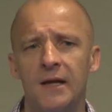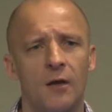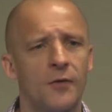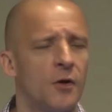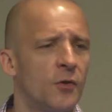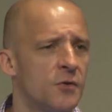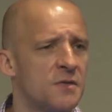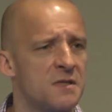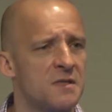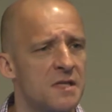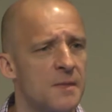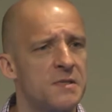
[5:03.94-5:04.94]
although there is a
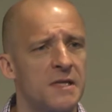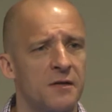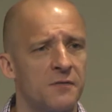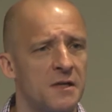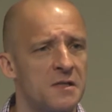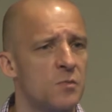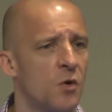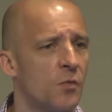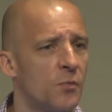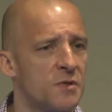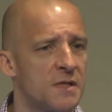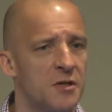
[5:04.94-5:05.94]
subset of a small
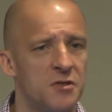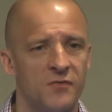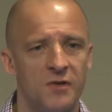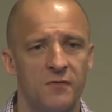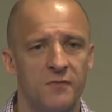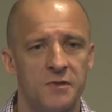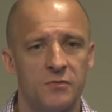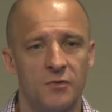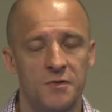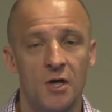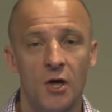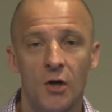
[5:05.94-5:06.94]
percentage of
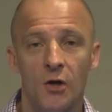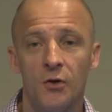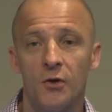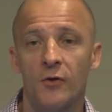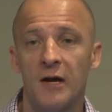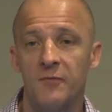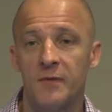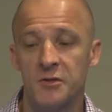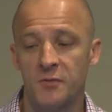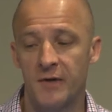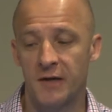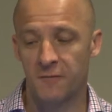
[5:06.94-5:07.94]
individuals who derive
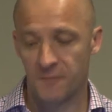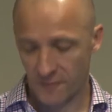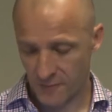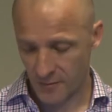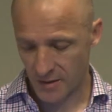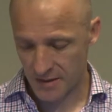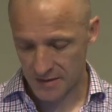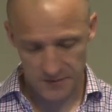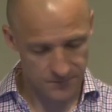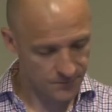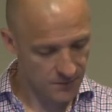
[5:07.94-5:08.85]
major benefit from these.